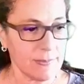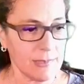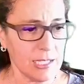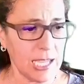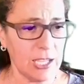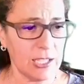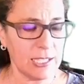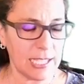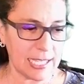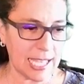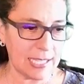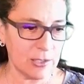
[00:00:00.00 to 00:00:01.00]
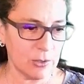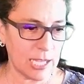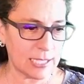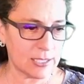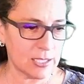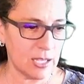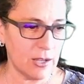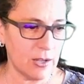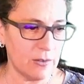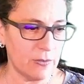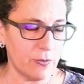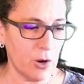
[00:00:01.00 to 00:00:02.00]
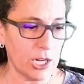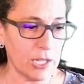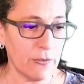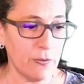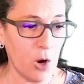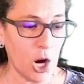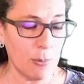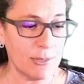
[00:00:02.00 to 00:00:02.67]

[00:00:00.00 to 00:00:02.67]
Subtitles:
Okay, again, you get 44,